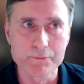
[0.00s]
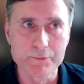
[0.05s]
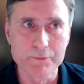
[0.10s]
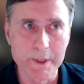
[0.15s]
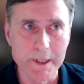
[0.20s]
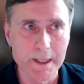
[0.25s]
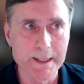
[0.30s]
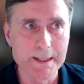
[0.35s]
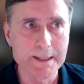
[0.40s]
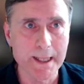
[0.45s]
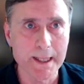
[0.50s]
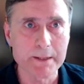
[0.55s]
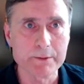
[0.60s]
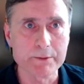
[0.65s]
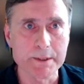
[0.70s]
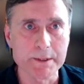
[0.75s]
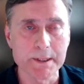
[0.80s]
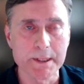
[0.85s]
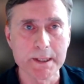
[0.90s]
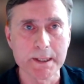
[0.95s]
real
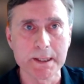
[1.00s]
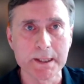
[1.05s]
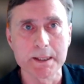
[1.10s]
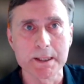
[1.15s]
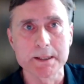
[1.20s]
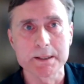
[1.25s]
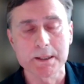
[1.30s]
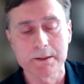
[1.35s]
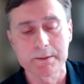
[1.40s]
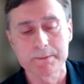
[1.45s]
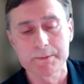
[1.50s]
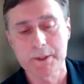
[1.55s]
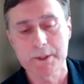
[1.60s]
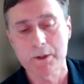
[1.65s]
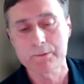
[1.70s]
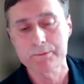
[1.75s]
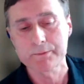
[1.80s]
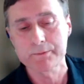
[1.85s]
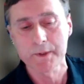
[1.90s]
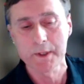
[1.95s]
integrity in terms
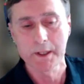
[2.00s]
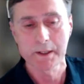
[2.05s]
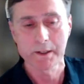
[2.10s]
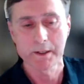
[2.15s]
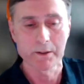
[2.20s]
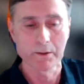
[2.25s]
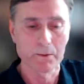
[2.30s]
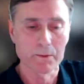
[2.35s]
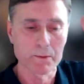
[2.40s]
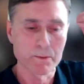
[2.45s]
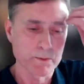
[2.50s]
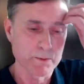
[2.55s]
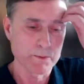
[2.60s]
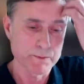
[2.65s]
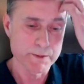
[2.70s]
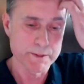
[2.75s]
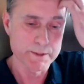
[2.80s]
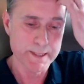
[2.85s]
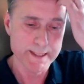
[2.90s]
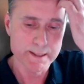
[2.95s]
of your
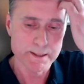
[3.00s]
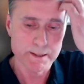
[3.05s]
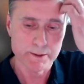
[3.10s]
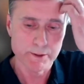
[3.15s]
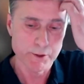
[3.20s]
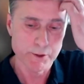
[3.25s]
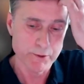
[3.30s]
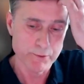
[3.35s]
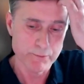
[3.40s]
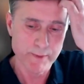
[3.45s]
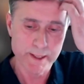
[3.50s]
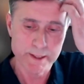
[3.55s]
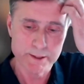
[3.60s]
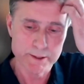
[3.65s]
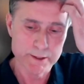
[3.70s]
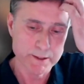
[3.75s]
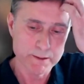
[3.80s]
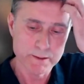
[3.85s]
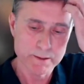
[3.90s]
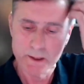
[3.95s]
data
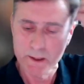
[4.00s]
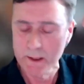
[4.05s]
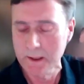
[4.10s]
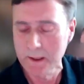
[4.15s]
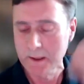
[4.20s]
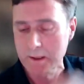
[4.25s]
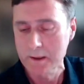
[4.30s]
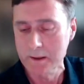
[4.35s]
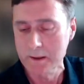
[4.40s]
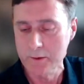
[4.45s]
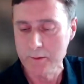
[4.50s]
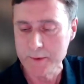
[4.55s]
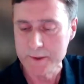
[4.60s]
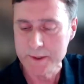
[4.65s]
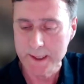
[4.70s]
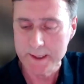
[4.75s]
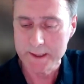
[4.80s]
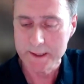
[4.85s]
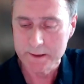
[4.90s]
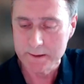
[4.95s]
curation, your
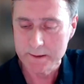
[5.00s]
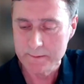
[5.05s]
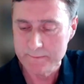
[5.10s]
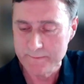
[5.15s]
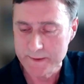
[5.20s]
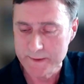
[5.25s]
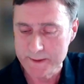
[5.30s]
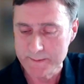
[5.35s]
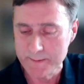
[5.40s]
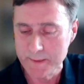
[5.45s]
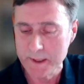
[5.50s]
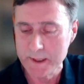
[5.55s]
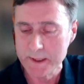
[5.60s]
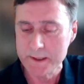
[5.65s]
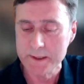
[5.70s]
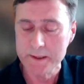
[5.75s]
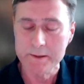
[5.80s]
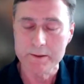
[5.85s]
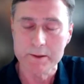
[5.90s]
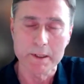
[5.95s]
protection,
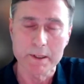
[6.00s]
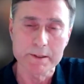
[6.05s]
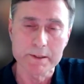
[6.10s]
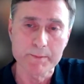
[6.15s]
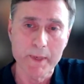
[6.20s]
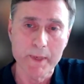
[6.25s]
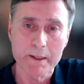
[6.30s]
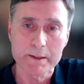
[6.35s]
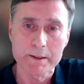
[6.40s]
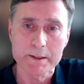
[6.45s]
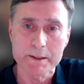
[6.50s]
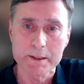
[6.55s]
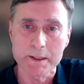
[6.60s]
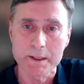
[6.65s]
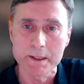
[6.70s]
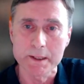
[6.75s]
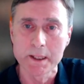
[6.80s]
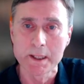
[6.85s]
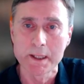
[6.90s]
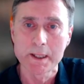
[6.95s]
visibility, and
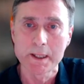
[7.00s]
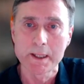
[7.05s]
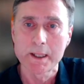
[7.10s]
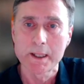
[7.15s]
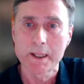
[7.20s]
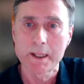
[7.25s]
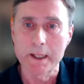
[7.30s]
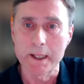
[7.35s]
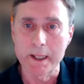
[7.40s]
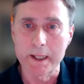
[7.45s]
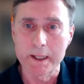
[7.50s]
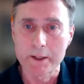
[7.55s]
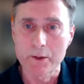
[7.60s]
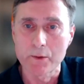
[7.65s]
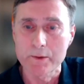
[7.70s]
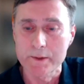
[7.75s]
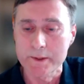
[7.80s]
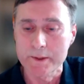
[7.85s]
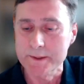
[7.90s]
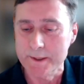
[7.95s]
transparency, in
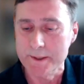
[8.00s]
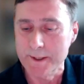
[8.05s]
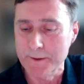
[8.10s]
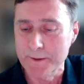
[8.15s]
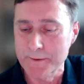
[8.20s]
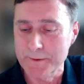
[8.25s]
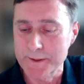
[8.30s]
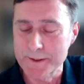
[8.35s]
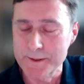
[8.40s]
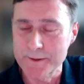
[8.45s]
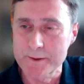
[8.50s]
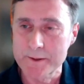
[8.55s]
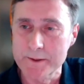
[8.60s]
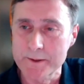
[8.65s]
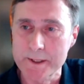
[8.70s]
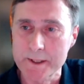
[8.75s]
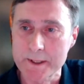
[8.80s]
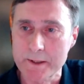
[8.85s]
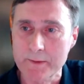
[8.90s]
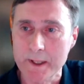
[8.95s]
order to know that you're
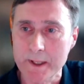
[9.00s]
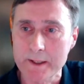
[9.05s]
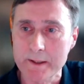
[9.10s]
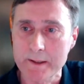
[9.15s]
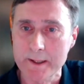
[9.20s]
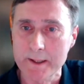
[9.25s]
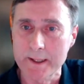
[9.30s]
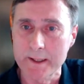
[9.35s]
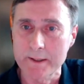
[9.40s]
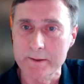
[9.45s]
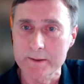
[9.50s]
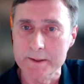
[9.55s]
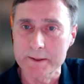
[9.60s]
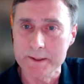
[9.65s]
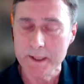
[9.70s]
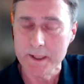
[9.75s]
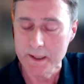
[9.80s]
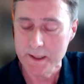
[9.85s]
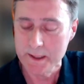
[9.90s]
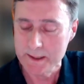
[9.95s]
doing the right thing,
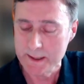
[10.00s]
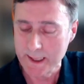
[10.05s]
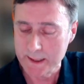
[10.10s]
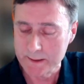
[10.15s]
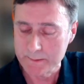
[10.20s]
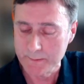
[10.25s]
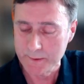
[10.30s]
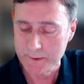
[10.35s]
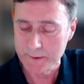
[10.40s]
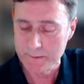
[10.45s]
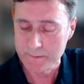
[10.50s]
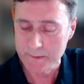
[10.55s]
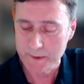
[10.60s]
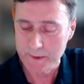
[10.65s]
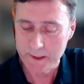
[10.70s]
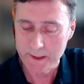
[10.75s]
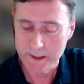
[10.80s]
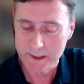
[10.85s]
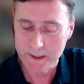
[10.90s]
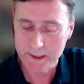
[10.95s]
and certainly help you
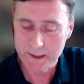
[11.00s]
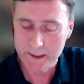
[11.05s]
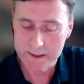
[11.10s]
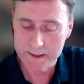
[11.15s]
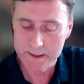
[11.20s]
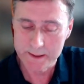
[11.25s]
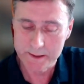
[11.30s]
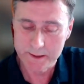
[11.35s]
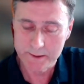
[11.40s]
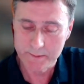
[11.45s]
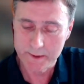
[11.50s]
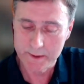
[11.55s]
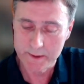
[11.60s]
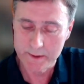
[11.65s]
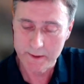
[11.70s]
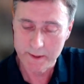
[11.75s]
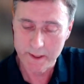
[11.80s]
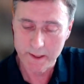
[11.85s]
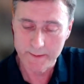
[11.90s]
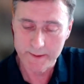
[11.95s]
and assist you in
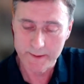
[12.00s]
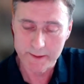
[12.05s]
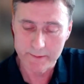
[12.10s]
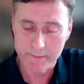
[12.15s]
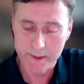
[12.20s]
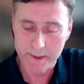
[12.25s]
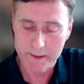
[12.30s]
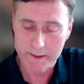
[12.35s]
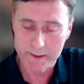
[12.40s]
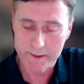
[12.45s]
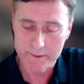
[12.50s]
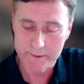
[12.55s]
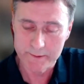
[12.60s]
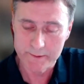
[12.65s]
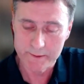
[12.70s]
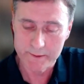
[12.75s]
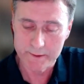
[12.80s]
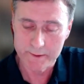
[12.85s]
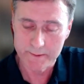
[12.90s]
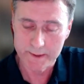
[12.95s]
knowing
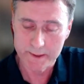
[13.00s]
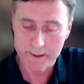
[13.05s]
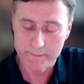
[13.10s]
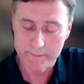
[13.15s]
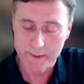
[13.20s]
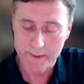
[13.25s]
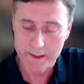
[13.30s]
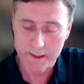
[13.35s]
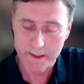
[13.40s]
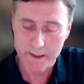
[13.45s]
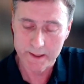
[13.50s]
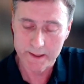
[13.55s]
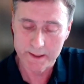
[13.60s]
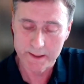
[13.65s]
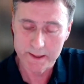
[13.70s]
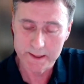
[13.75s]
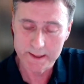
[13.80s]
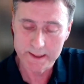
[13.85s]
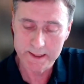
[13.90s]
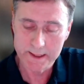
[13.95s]
doing the right
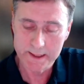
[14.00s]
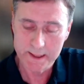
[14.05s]
thing.